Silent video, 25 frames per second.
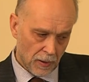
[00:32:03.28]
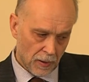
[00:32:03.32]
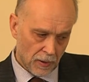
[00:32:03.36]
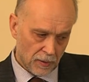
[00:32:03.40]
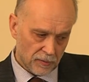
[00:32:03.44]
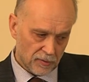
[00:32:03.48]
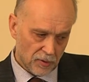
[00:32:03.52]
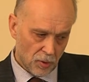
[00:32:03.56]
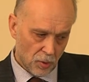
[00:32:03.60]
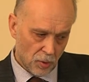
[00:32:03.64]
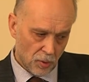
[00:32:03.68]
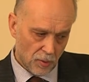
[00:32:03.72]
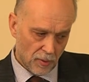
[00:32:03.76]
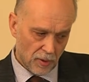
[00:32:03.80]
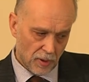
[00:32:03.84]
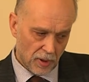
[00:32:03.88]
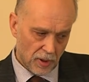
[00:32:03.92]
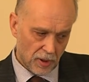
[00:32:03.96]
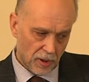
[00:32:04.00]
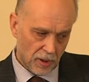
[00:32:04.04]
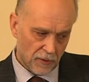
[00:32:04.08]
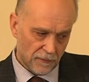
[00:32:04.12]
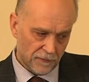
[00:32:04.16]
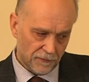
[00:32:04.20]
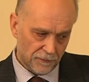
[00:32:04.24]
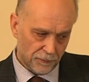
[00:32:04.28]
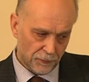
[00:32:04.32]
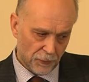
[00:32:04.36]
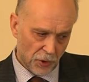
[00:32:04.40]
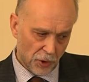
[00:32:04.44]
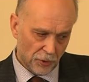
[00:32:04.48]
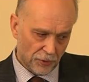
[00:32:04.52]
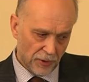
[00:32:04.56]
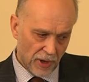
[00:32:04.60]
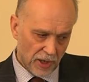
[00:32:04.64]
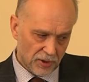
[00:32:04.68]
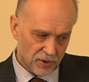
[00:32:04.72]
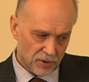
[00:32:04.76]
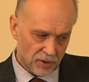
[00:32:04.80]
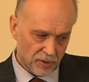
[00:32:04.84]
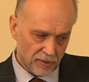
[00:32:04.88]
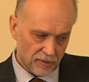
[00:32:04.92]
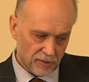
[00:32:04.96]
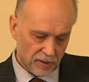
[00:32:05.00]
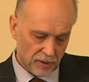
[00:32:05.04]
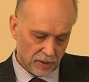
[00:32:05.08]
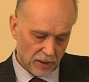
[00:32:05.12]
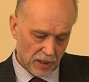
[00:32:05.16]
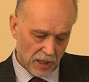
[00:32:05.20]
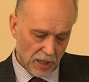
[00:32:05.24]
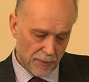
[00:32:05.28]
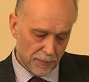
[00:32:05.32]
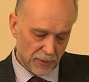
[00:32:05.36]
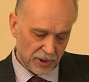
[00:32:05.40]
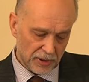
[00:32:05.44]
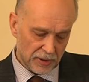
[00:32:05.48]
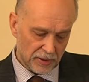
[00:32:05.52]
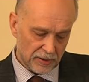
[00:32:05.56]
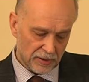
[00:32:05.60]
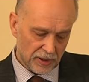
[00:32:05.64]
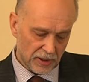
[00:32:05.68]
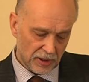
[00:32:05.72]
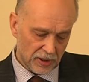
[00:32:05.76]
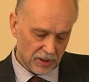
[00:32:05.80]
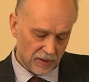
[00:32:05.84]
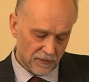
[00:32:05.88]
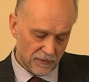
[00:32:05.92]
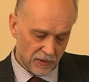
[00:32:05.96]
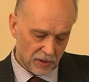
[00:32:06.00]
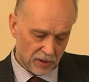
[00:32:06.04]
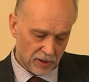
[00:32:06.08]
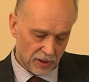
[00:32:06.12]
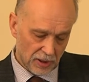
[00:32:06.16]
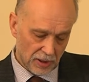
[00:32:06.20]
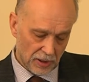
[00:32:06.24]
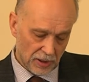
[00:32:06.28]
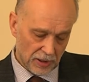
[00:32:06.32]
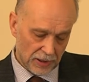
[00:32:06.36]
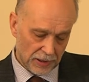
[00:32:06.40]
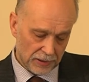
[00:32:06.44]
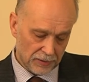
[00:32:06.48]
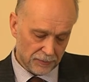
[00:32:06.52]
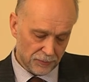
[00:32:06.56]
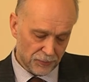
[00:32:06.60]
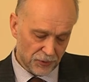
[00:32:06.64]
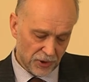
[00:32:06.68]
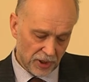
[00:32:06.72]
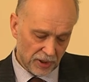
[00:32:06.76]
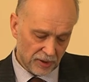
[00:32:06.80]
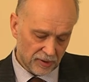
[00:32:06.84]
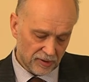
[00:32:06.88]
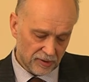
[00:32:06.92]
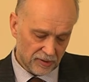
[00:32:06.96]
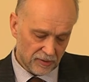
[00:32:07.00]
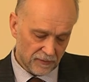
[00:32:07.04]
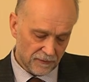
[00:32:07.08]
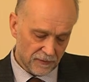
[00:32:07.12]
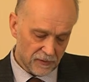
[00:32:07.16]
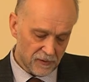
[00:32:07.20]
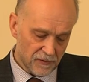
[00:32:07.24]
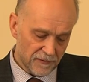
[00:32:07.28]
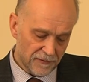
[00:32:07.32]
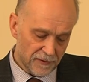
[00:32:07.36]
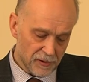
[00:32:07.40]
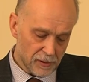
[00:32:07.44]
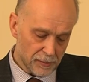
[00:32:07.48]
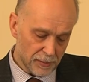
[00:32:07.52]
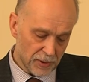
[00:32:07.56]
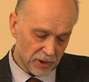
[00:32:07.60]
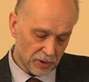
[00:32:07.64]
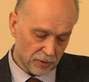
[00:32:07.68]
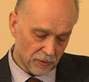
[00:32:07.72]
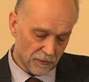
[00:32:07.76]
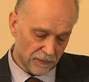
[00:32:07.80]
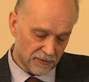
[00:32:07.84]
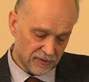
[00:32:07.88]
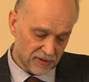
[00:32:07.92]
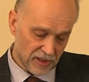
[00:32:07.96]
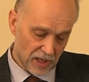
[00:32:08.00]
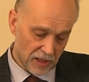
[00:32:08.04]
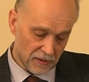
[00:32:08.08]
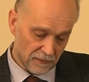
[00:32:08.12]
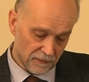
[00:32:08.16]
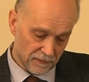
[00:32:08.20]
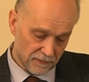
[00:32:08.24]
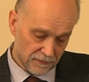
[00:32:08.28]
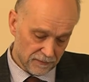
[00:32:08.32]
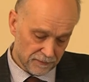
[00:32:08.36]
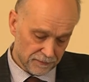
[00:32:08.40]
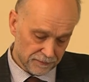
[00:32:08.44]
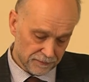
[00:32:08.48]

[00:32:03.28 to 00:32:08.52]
So if procreation is immanent activity, it brings fulfillment of self.